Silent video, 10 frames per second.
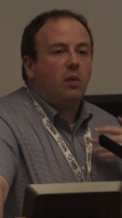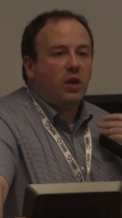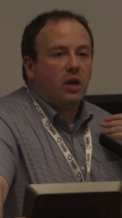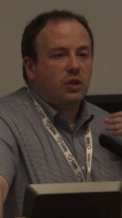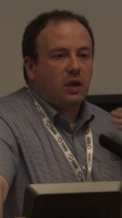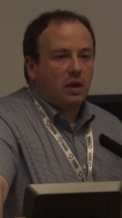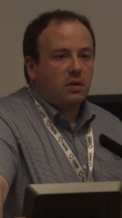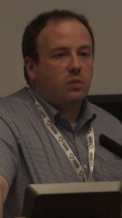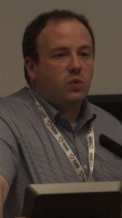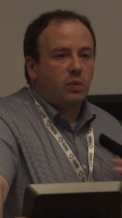And we actually
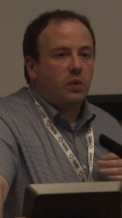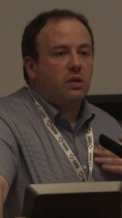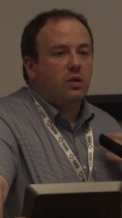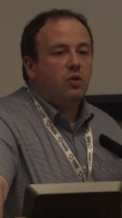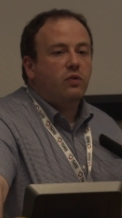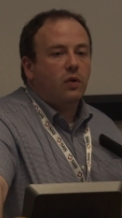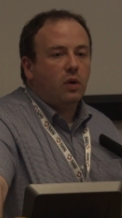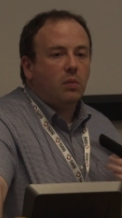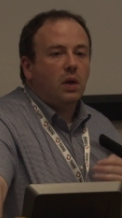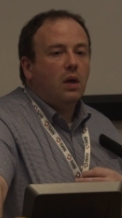ask them to complete a new
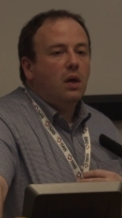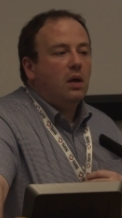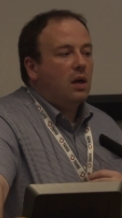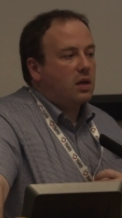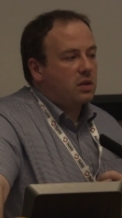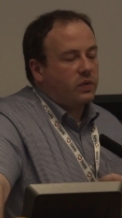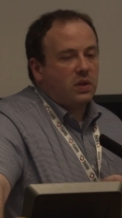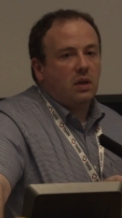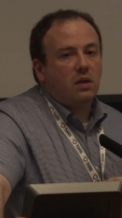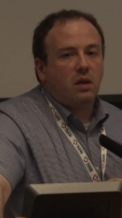form as of the
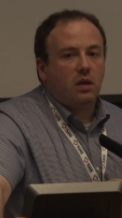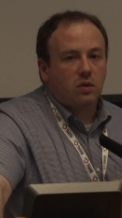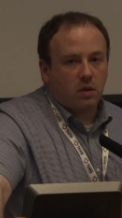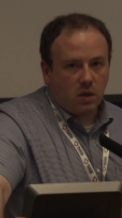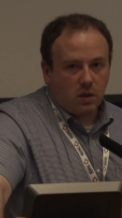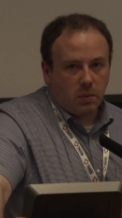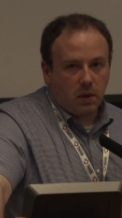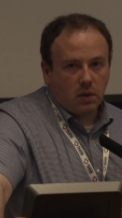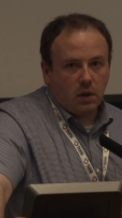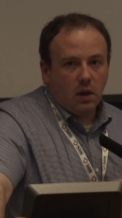date that they enter the
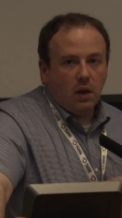hospital.